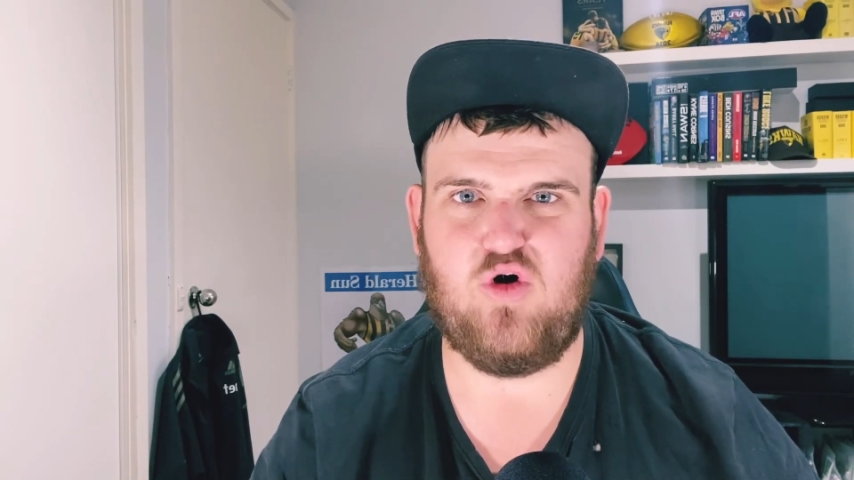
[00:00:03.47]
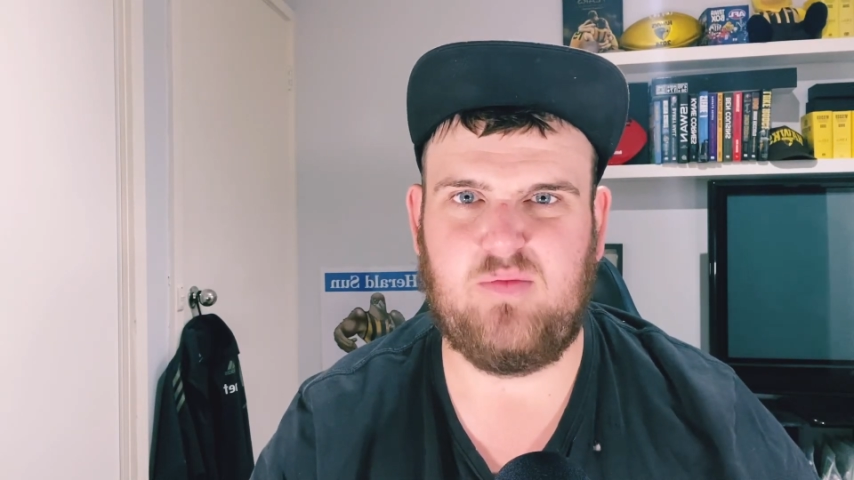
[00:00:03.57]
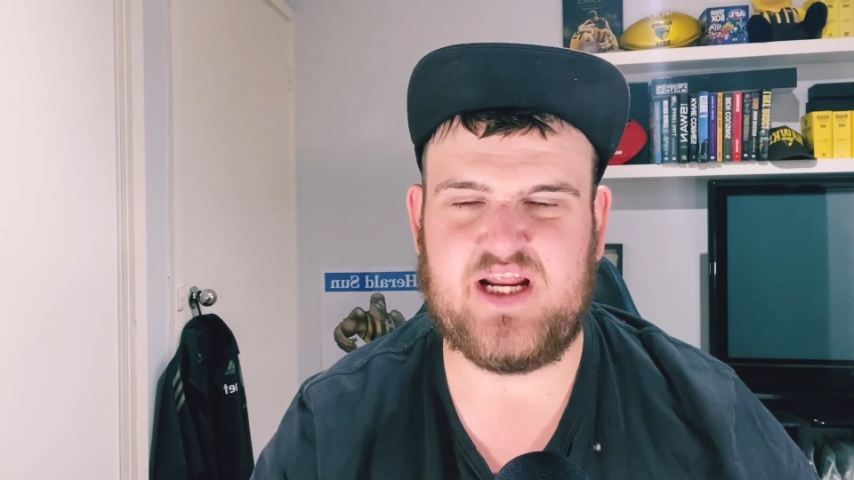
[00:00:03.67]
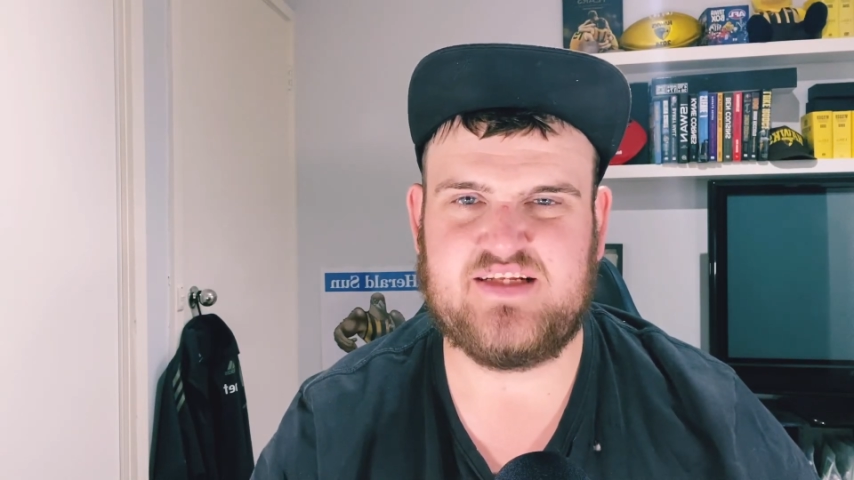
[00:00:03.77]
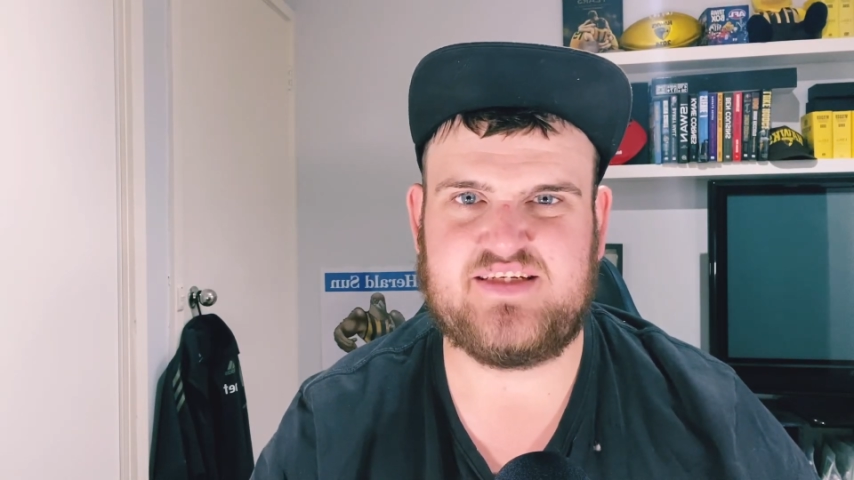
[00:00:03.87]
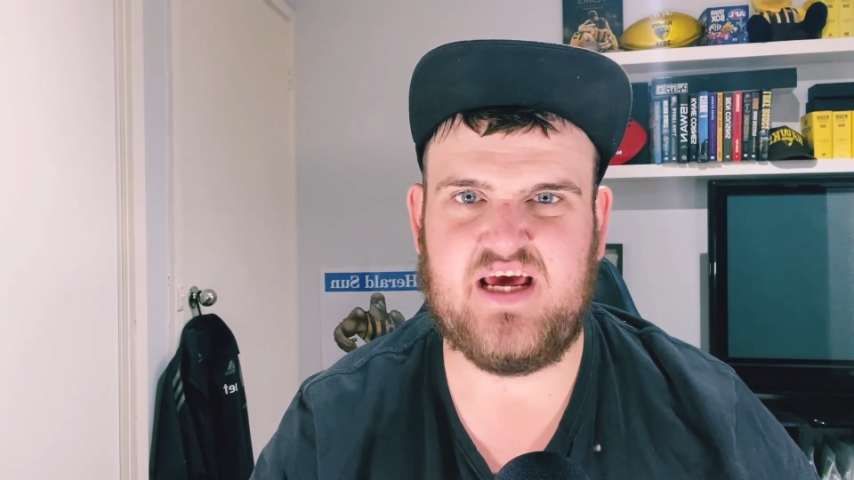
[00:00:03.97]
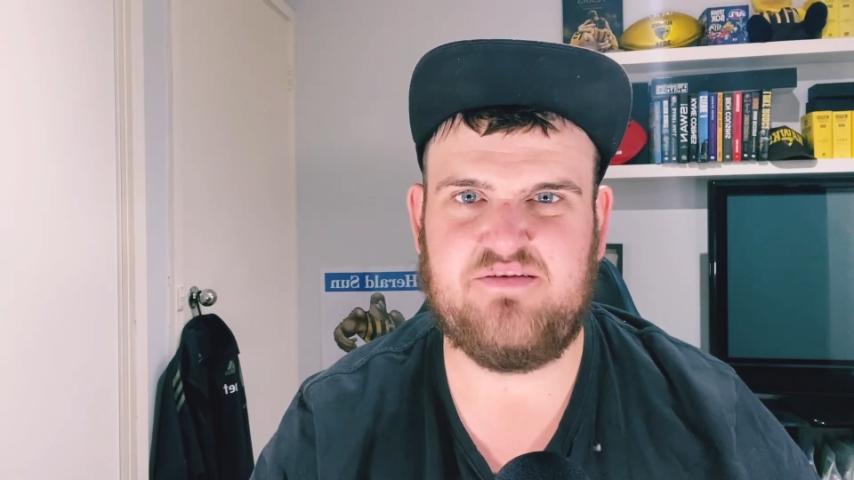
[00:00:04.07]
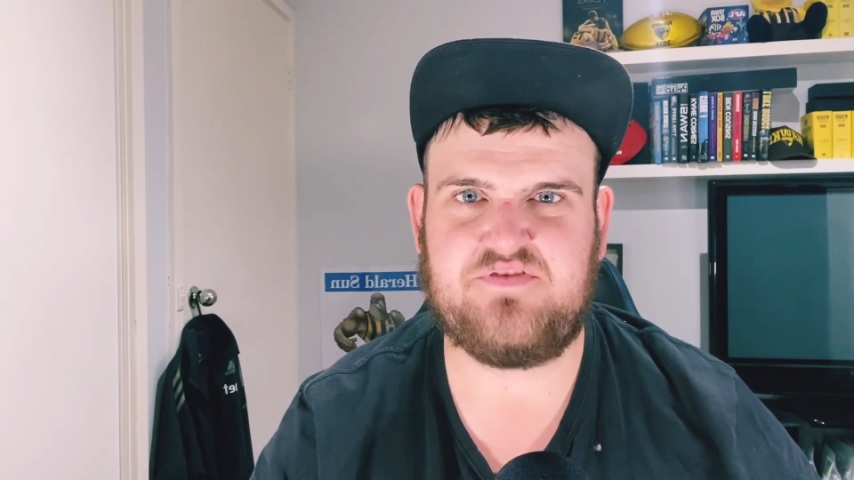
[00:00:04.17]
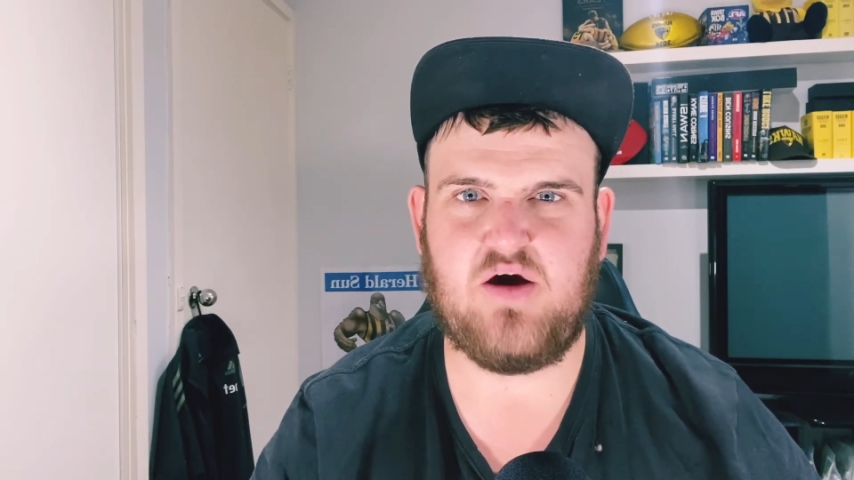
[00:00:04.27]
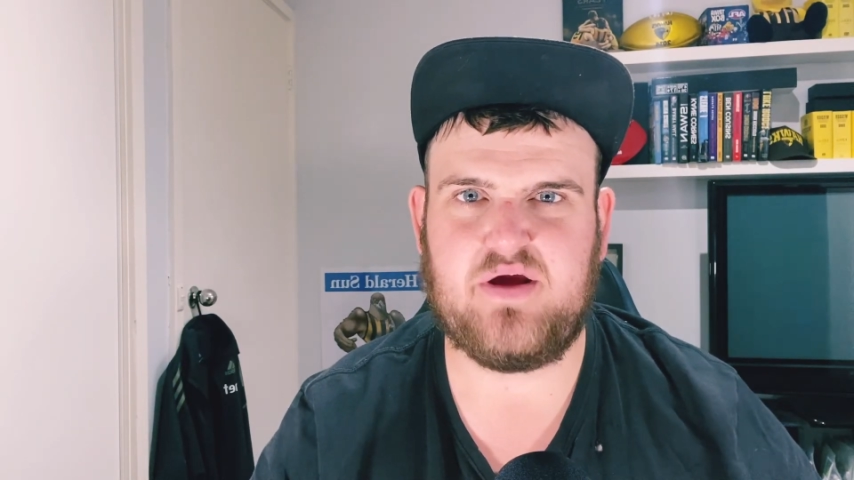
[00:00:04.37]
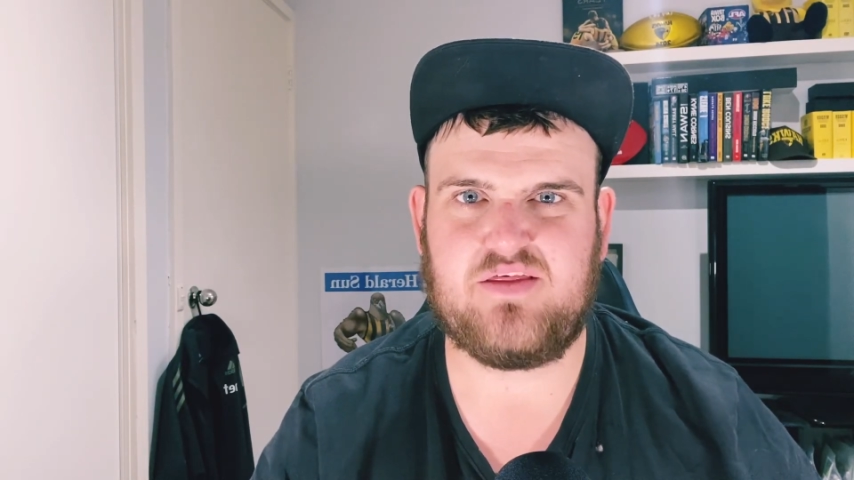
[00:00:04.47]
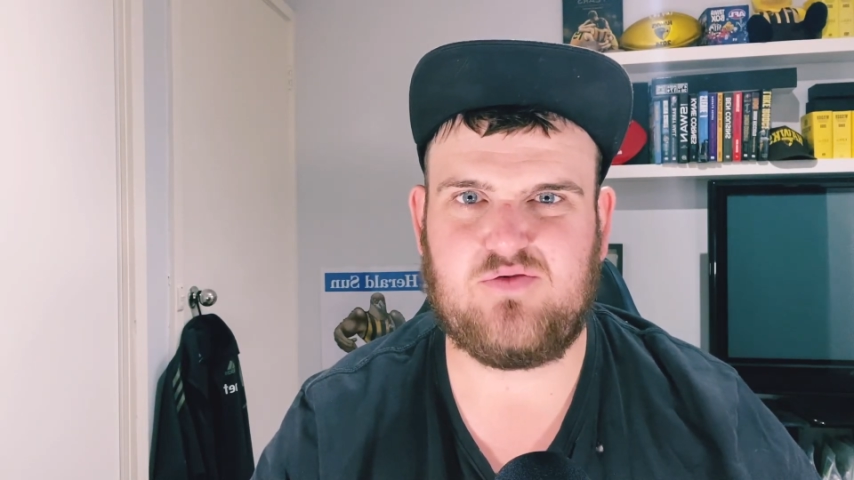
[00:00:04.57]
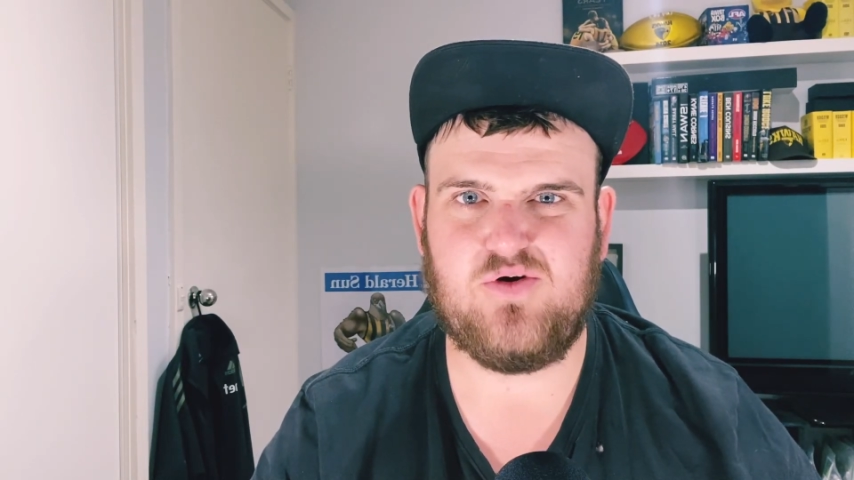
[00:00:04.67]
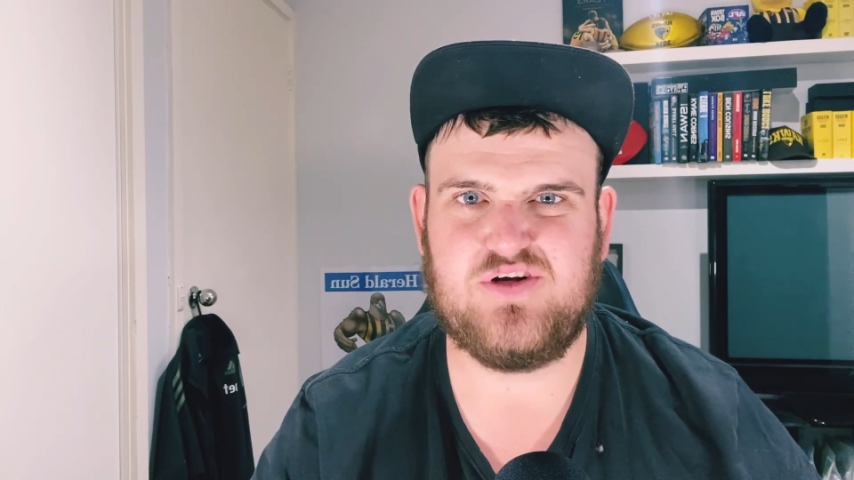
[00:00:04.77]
but instead of going through,